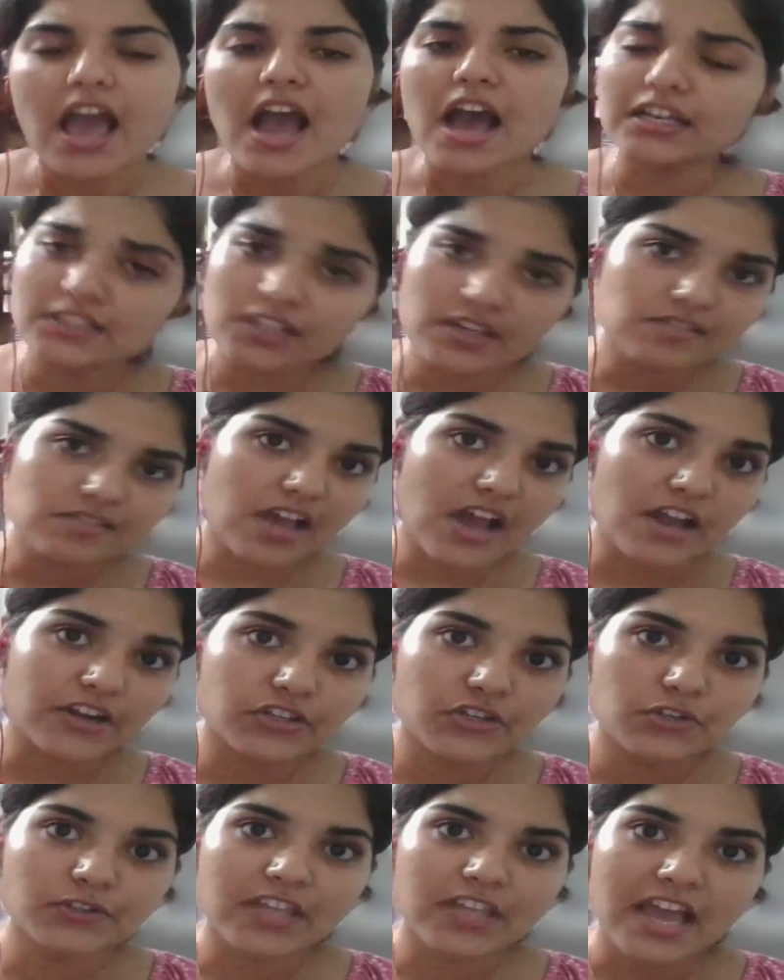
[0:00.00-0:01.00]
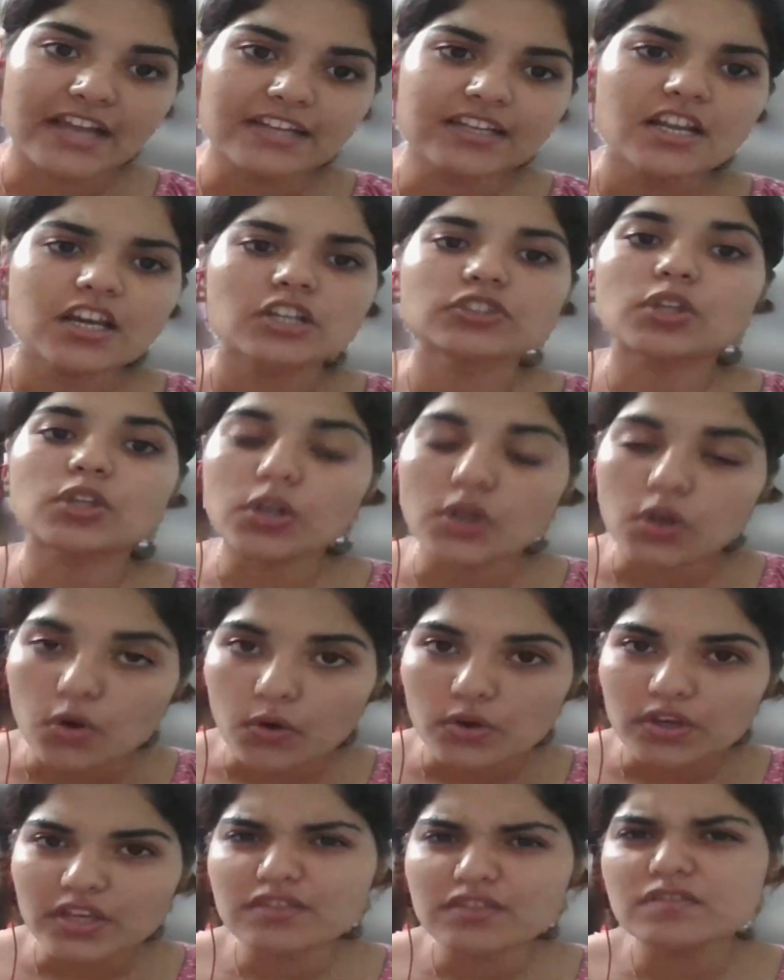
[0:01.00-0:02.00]
Others argue that the
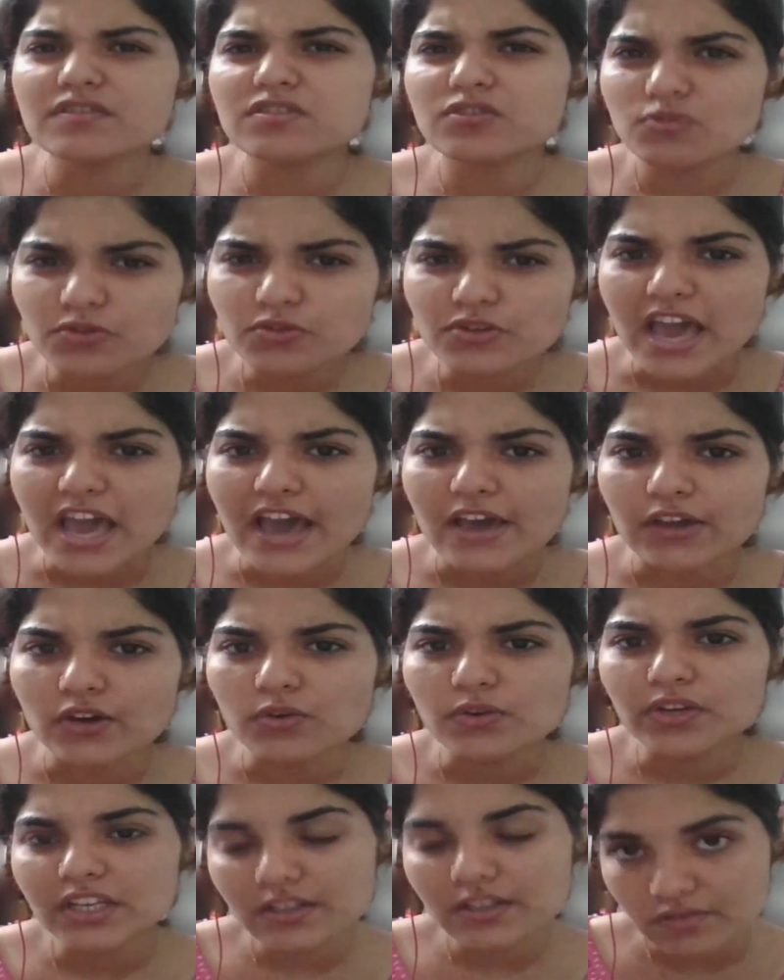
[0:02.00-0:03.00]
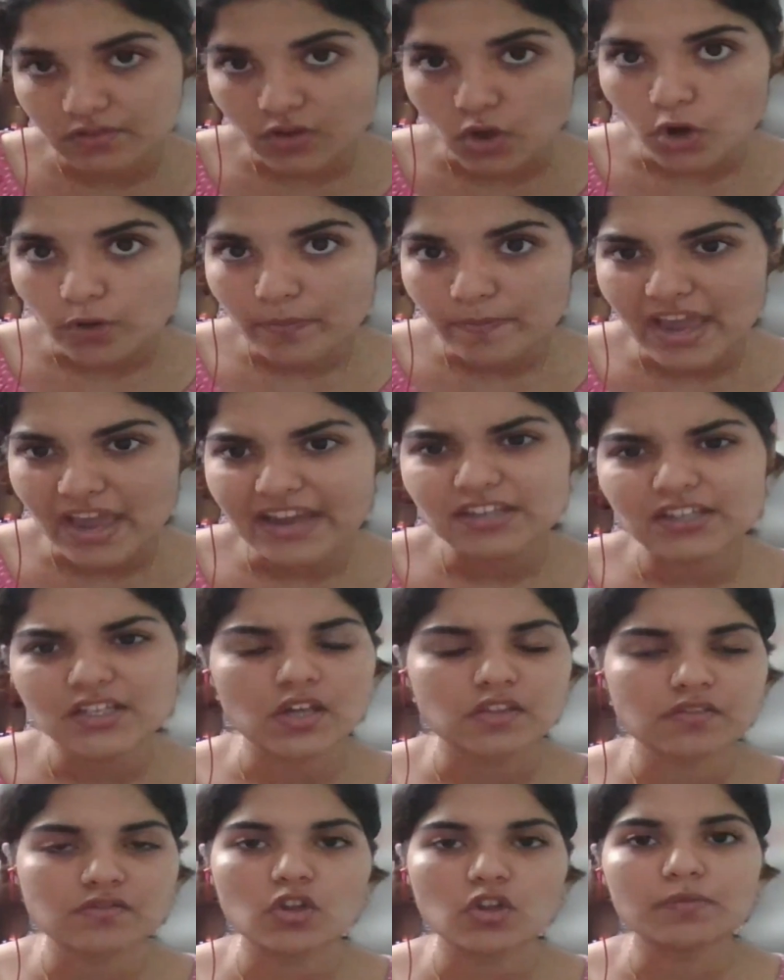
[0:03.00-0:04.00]
law is too narrow in scope and
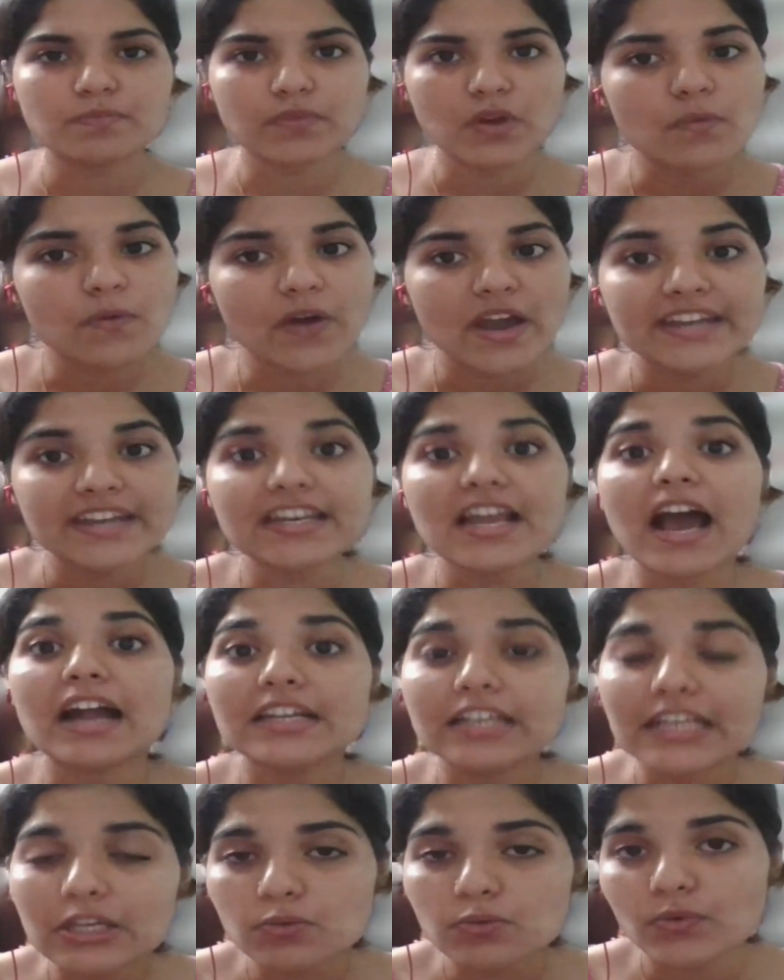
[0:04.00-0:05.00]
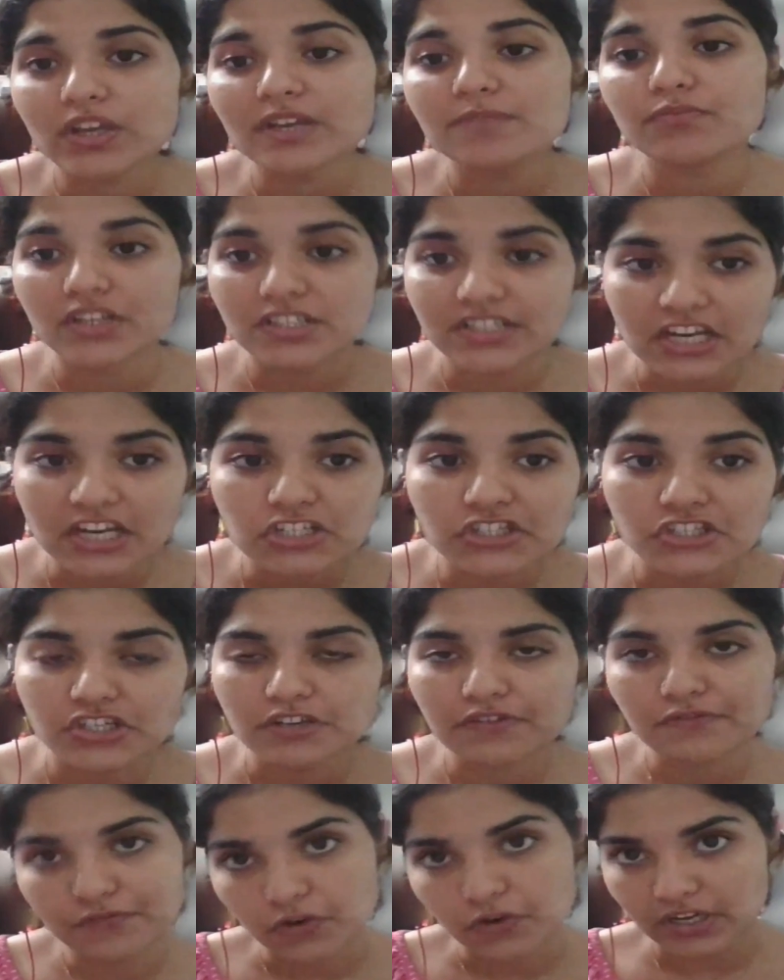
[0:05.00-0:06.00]
does not provide adequate
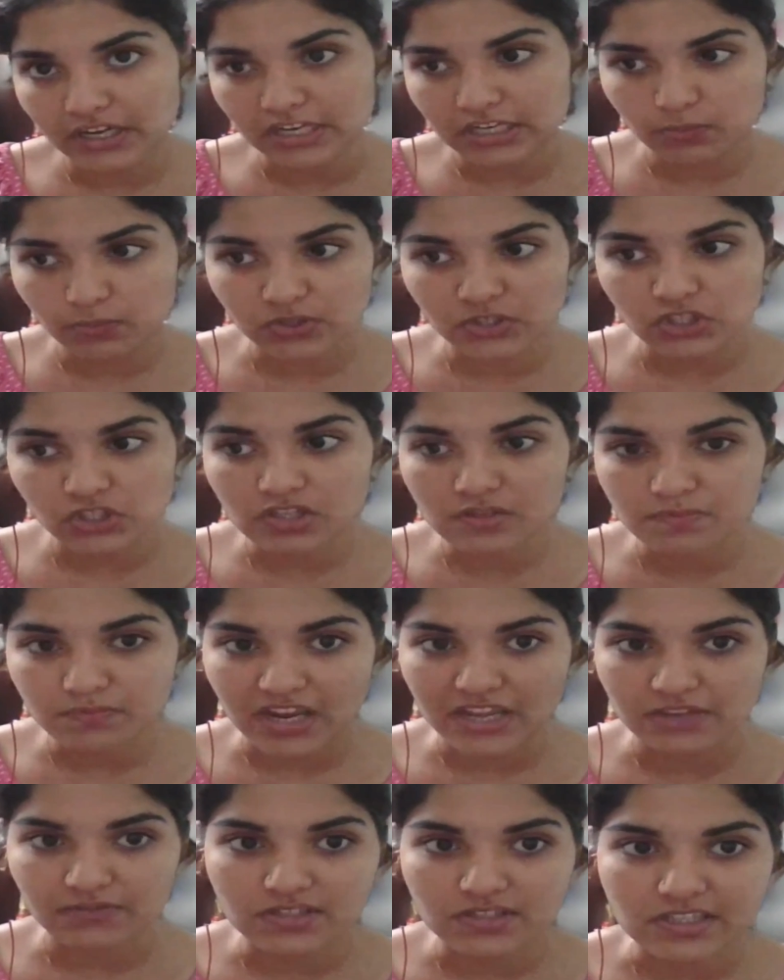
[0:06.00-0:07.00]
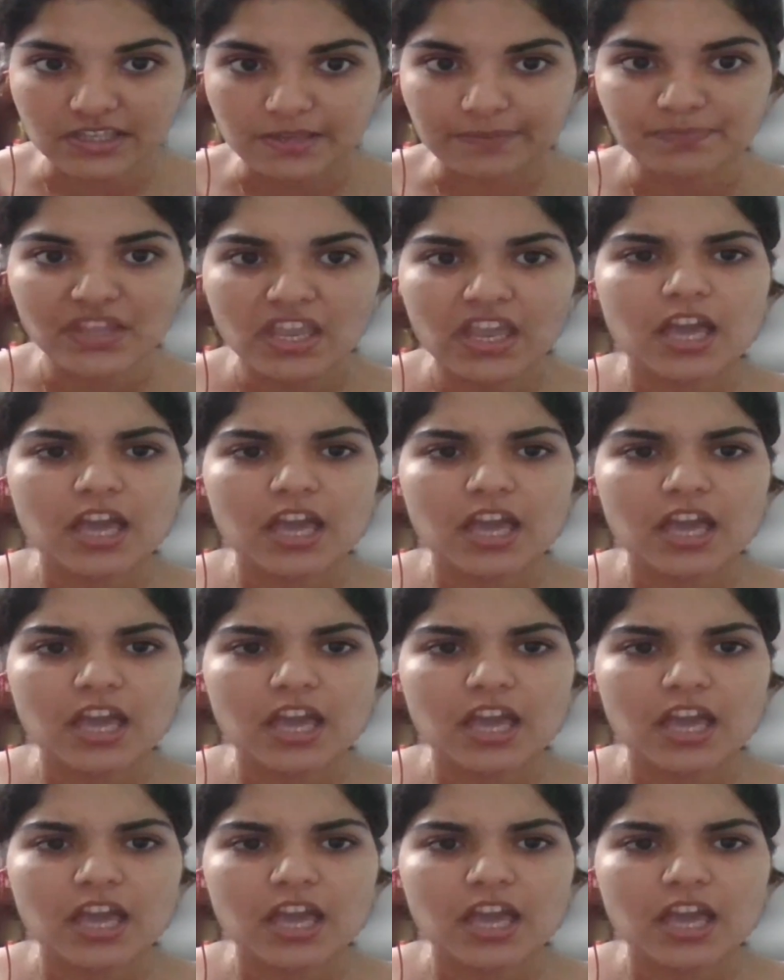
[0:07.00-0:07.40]
protection for individuals' privacy.